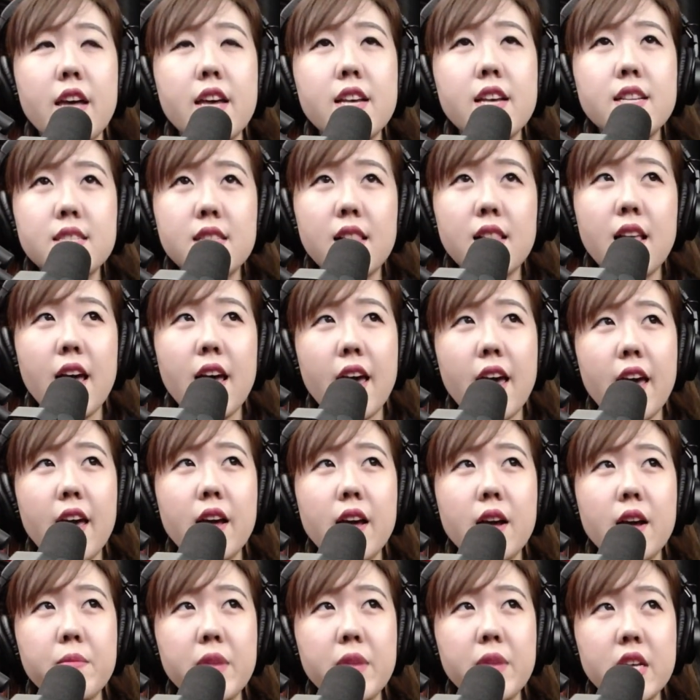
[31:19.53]
guess
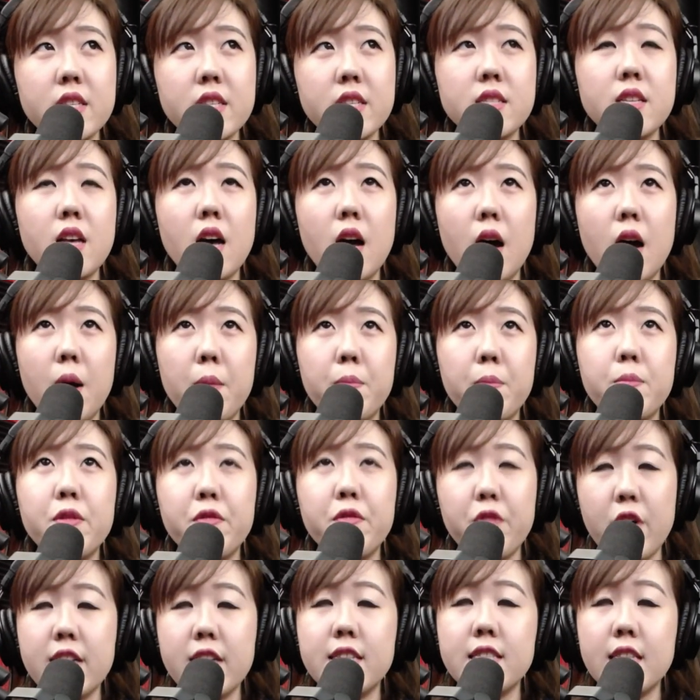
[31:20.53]
like because
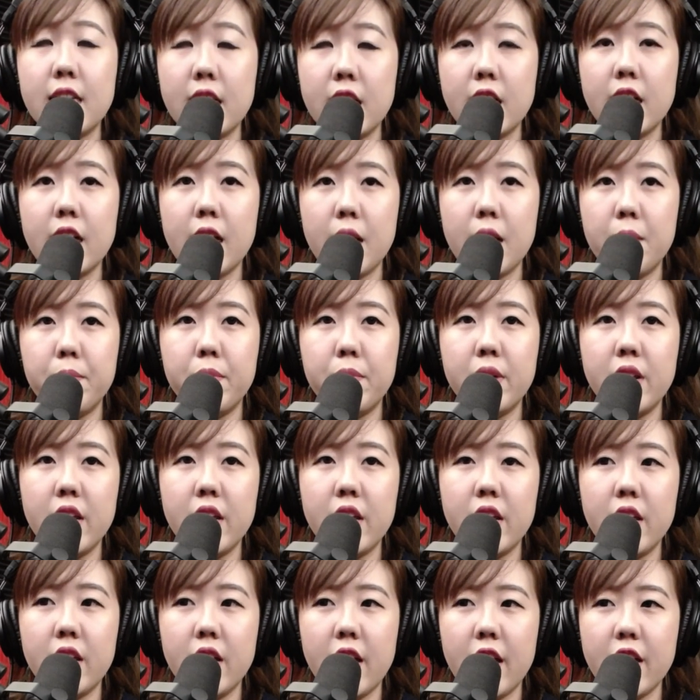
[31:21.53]
before I started the
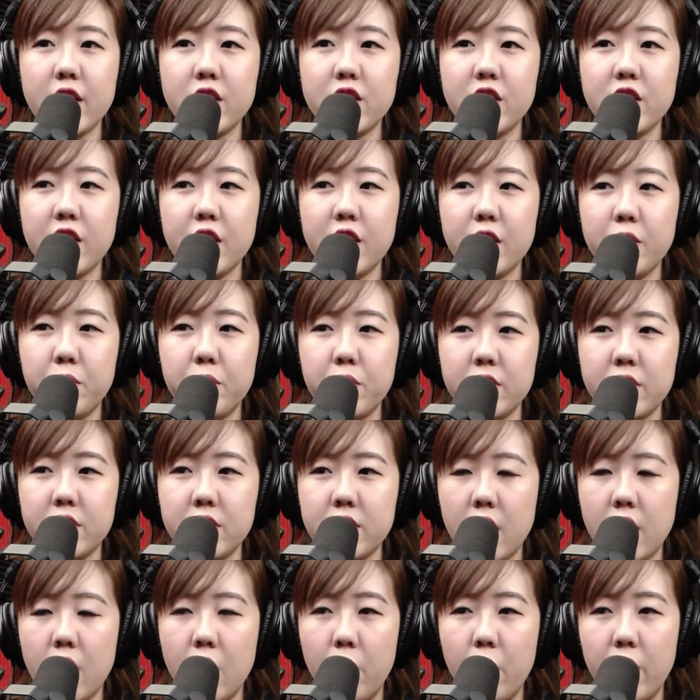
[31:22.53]
company, I actually
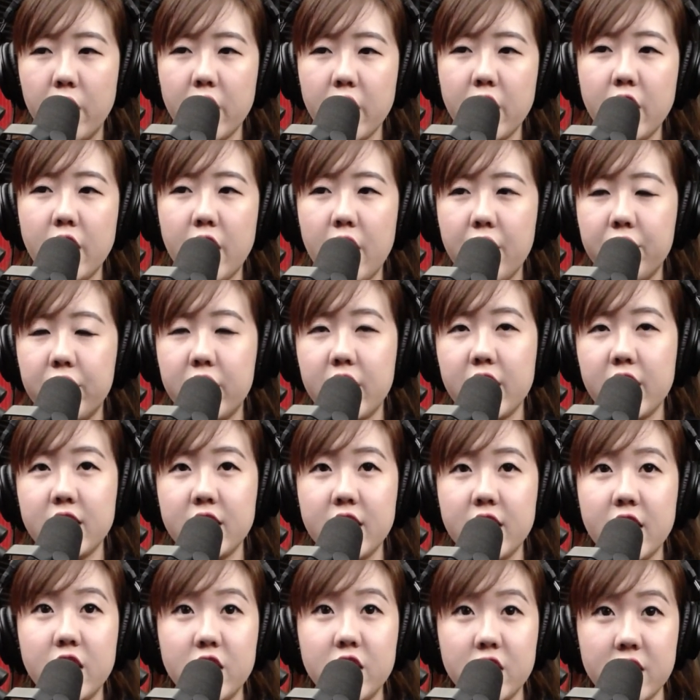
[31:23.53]
was working in the
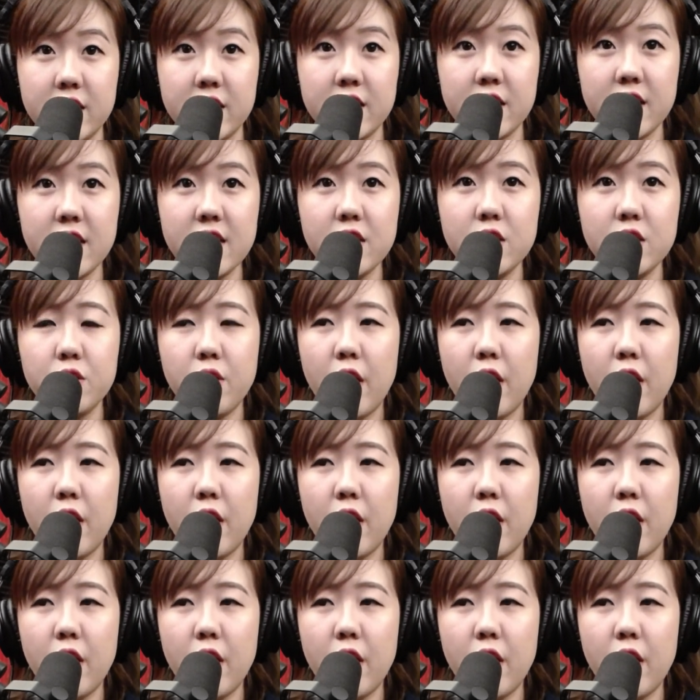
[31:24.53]
advertising agency.